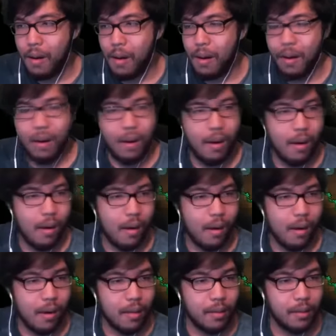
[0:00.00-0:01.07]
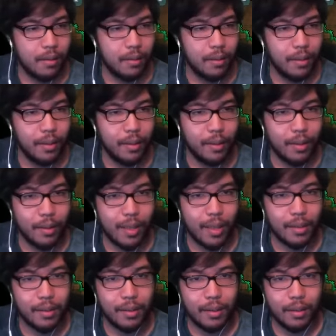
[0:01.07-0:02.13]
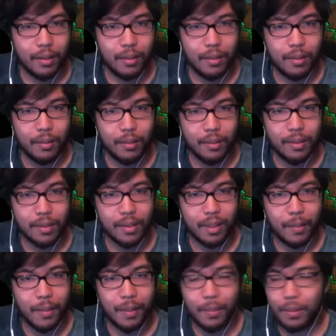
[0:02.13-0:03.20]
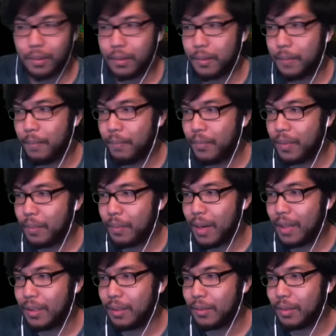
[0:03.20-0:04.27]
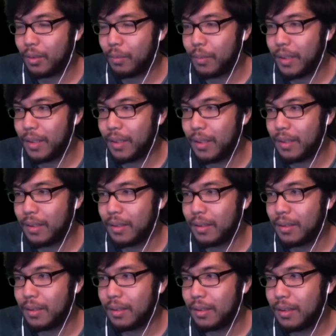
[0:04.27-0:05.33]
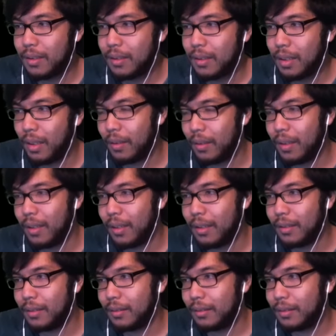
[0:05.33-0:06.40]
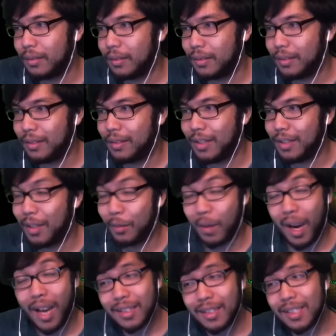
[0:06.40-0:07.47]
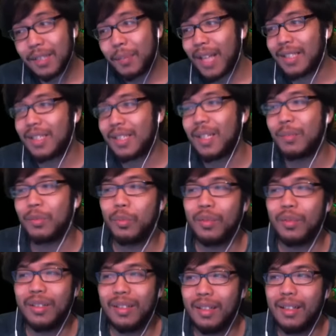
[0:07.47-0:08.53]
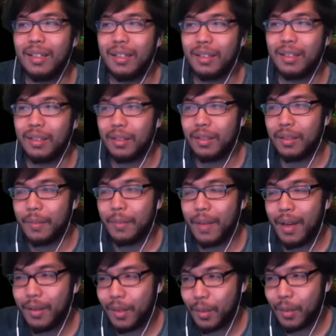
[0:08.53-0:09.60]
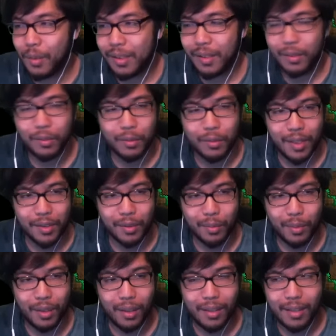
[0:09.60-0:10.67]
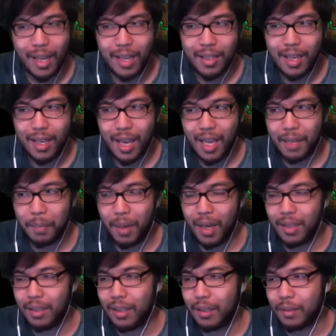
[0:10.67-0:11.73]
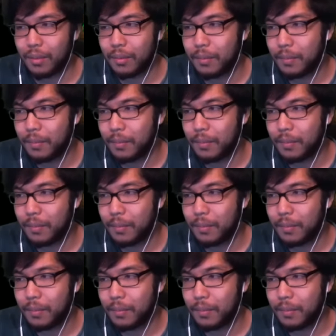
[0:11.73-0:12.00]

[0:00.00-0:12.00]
Huh. Interdasting. What's this? I can make a boulder. Pine Needle's OP. Alright. Orion says Bat Scepter, but a good amount of you are saying the Razor Pine, aka Pine Needle.